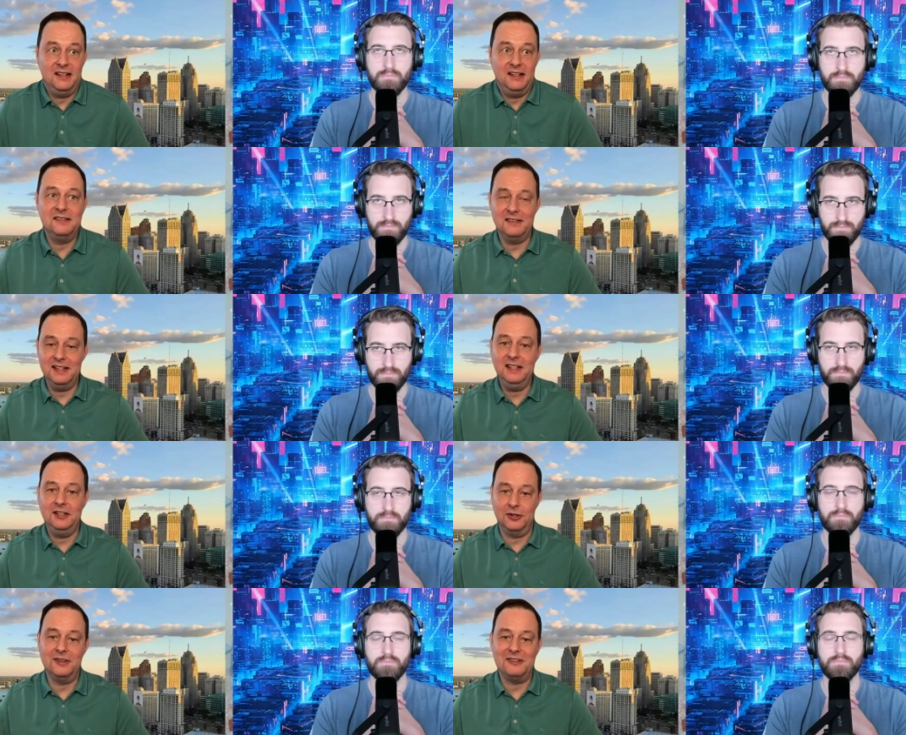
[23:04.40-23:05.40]
Speaker 1: is the
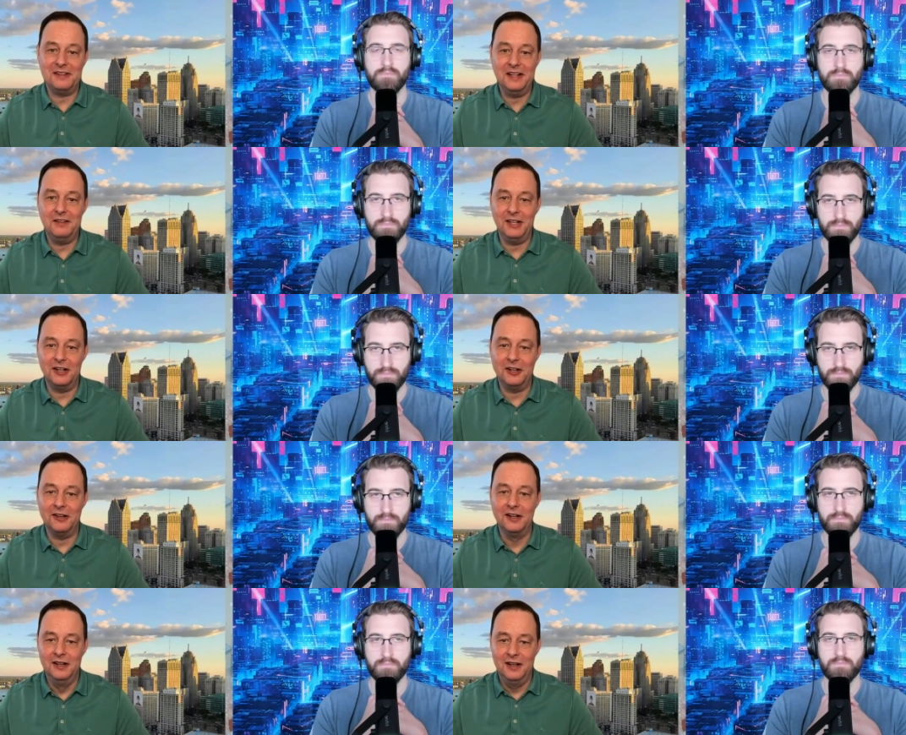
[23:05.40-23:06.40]
current state of the
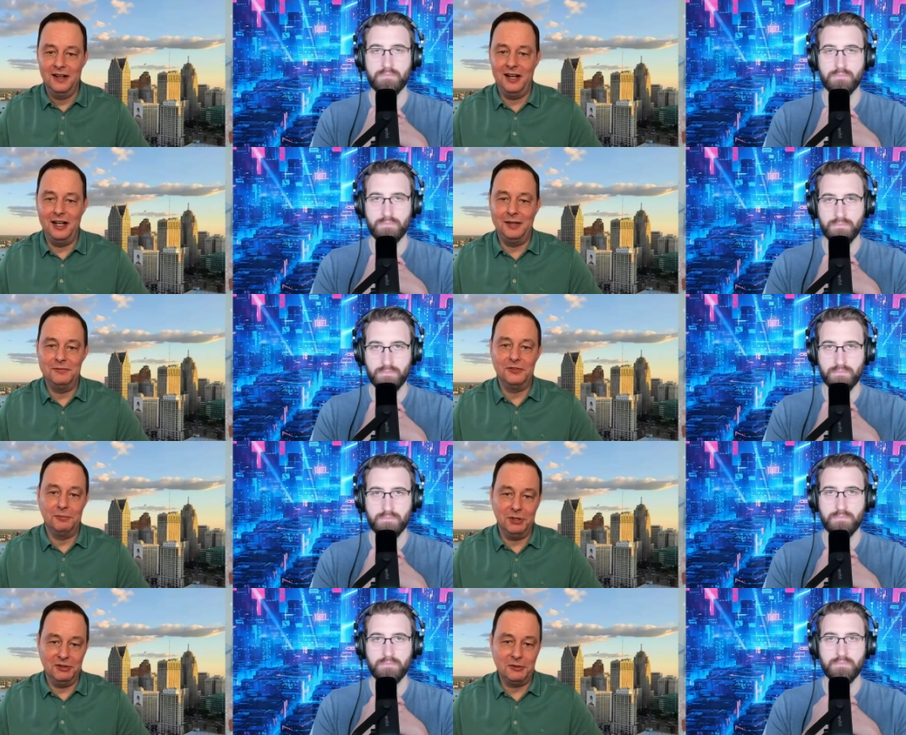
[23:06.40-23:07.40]
art um, for
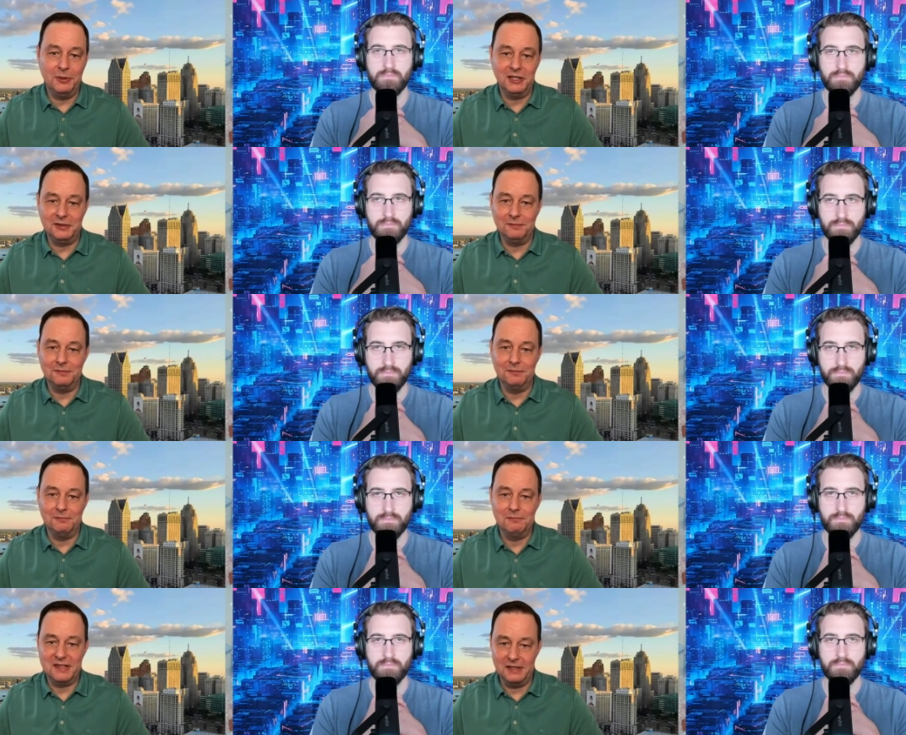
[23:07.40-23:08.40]
post-quantum
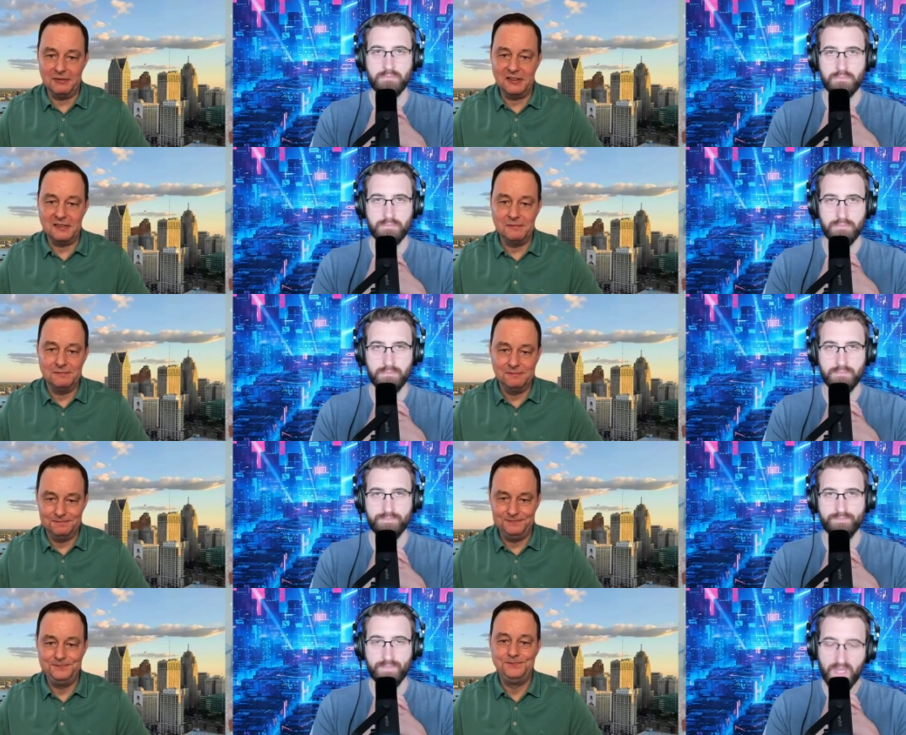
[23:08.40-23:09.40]
ciphers.
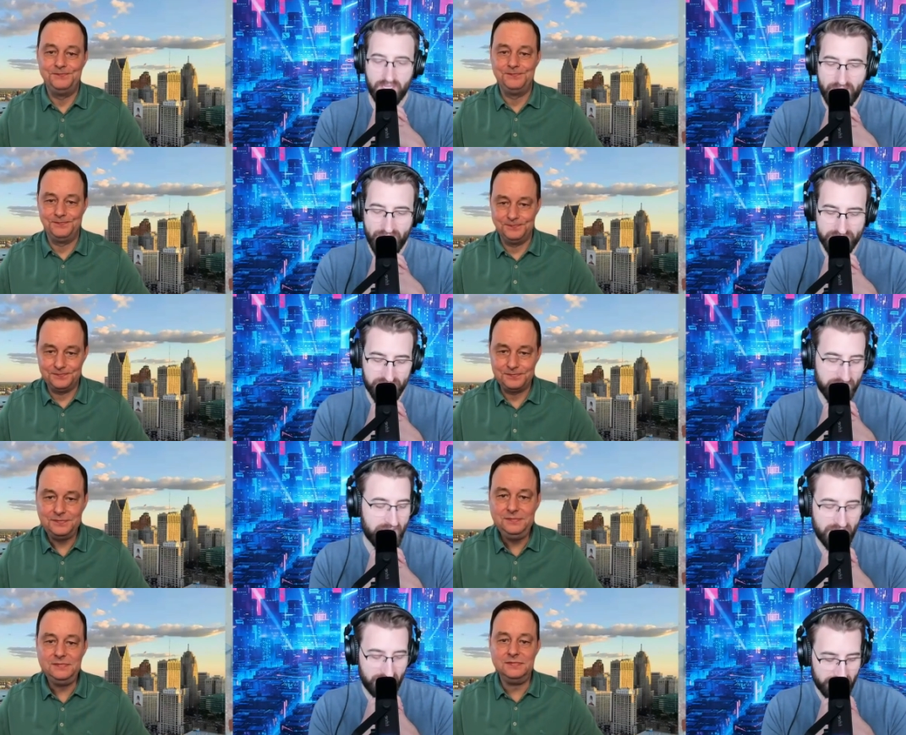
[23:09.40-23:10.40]

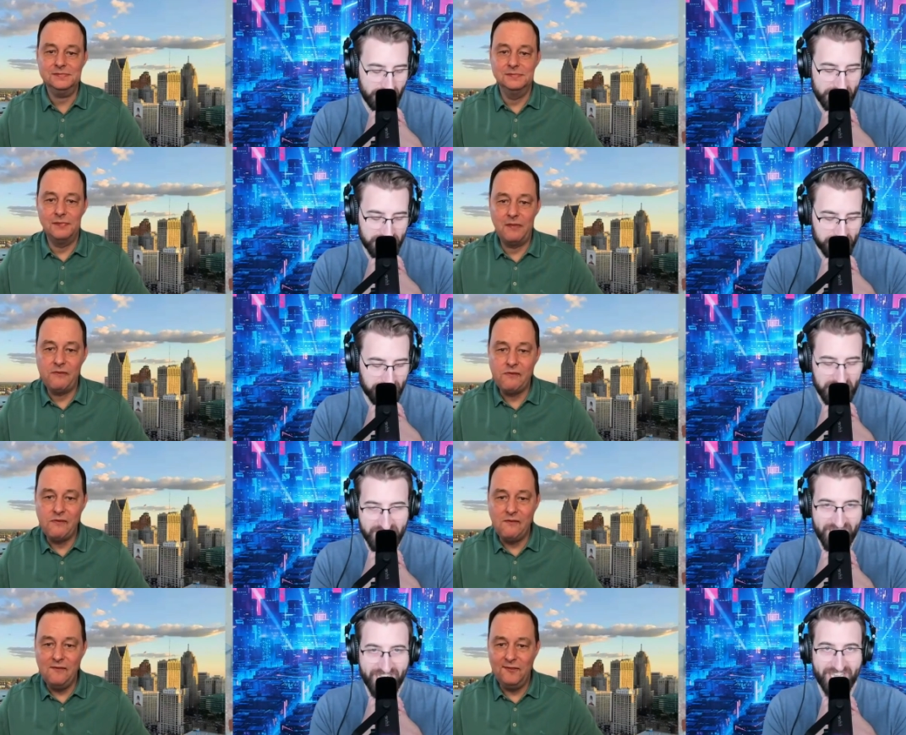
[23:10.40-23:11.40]
Excellent
Speaker 2: advice. Something
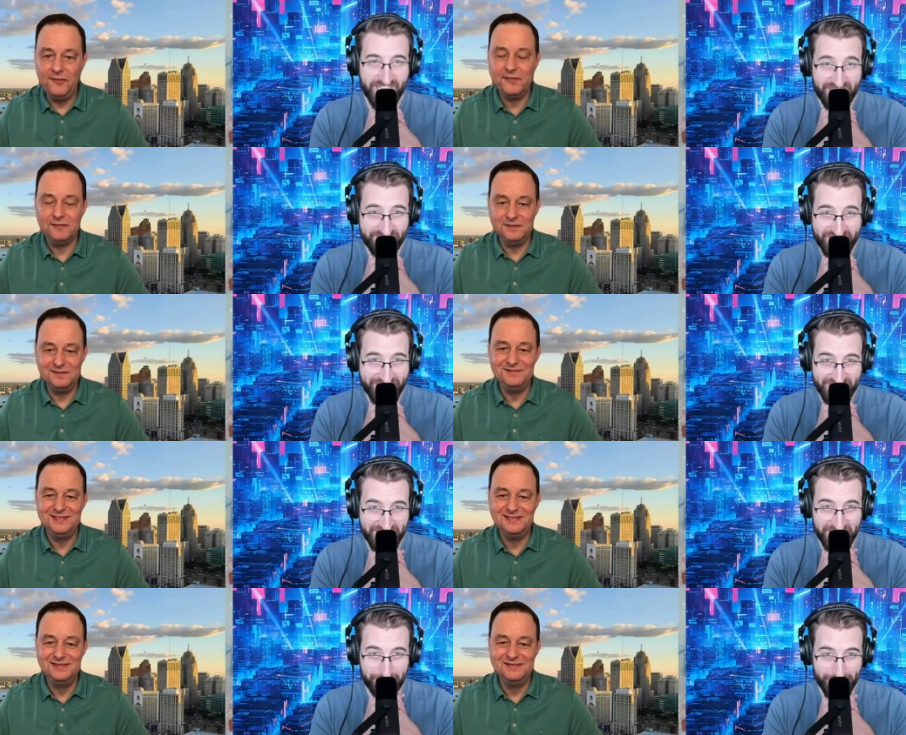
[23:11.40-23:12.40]
that I haven't had to
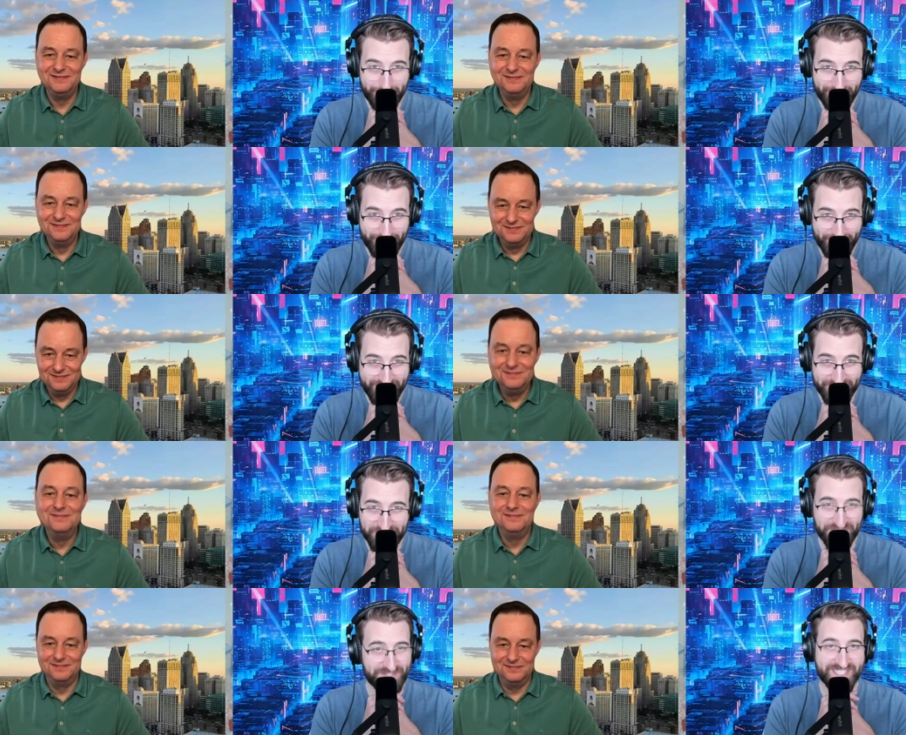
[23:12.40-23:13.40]
think about before.
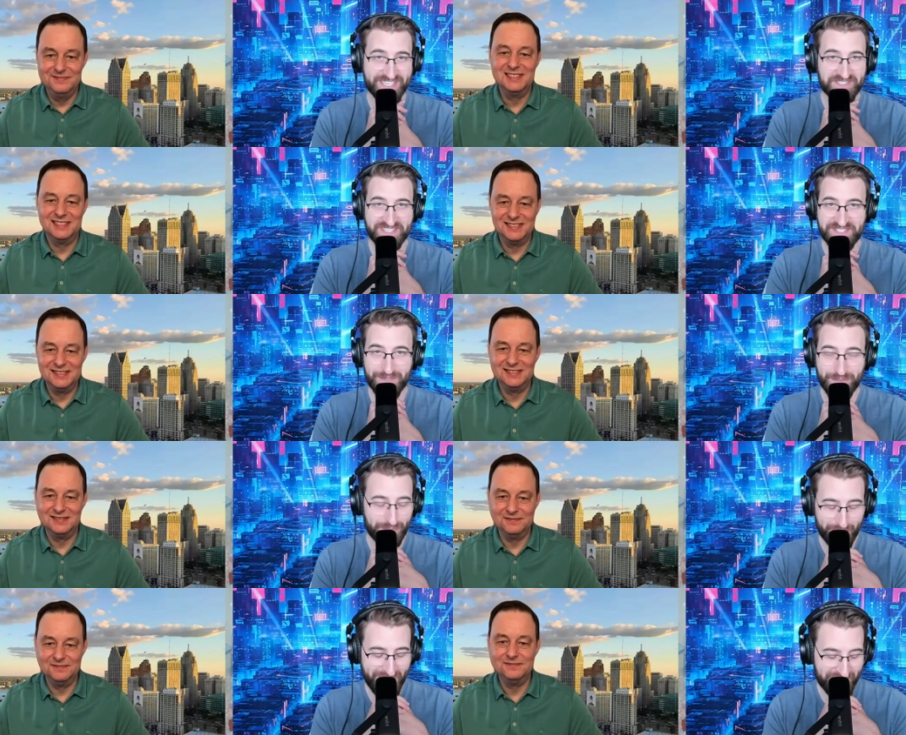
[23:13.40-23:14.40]
So well, at least I'll be
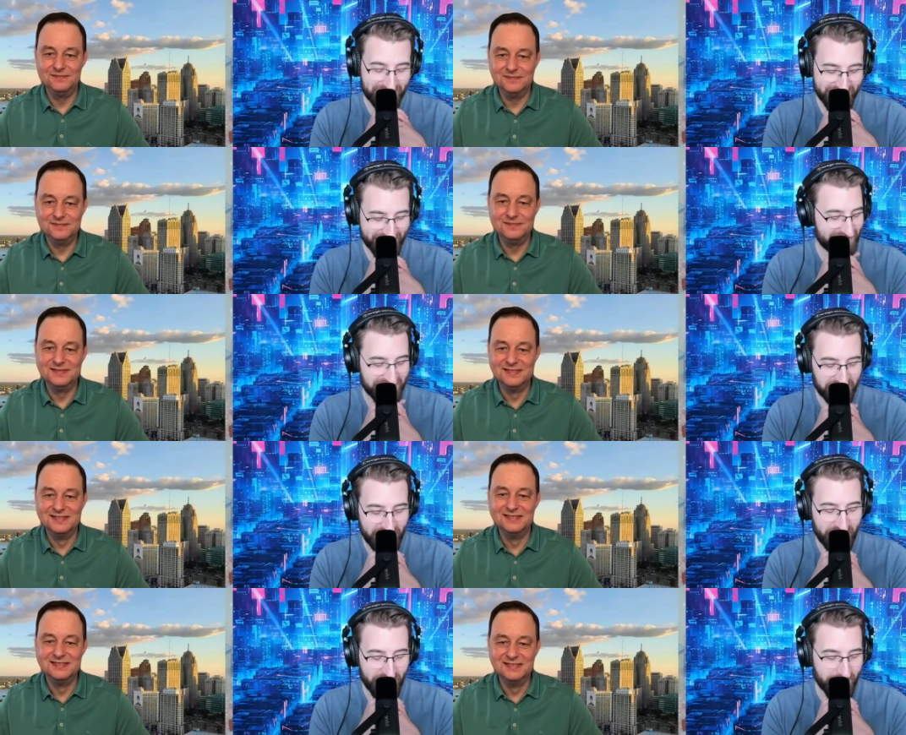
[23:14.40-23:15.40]
prepared to do
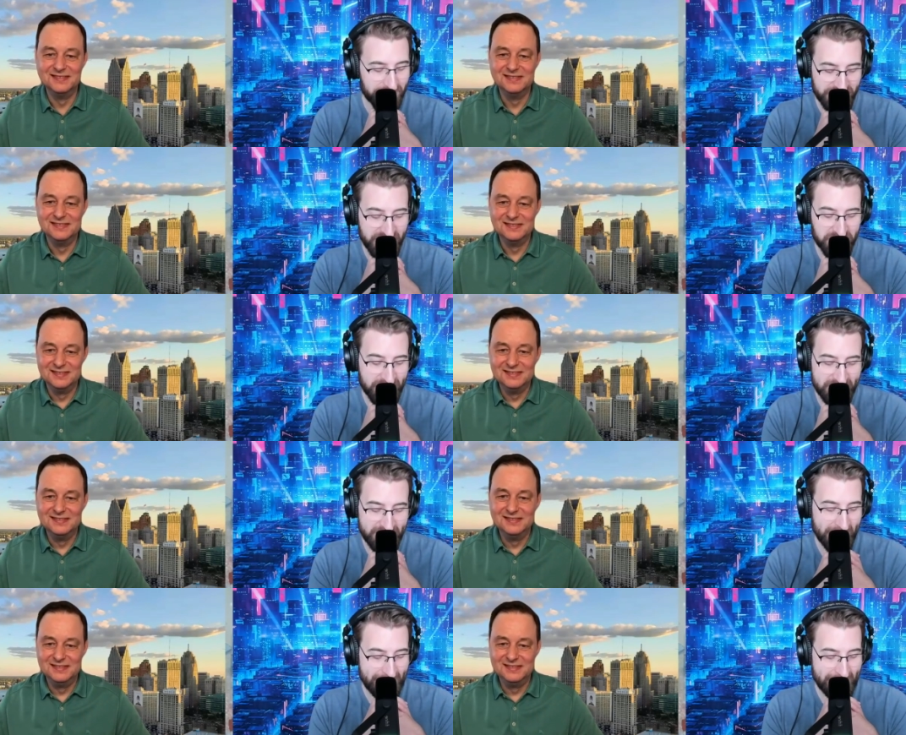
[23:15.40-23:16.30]
vendor negotiations.